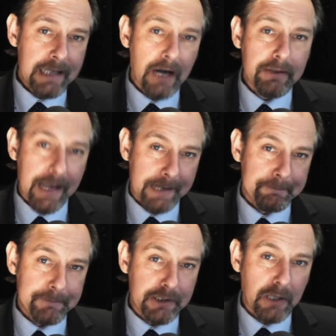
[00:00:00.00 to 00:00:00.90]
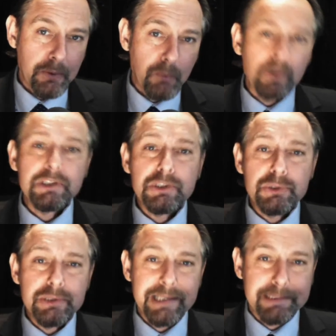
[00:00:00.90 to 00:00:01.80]
Okay, so what does
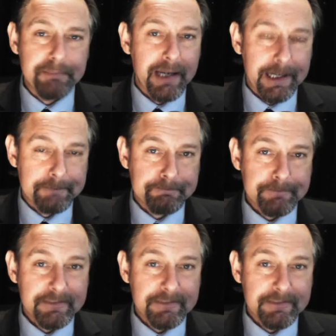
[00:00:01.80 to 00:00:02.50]
all this mean?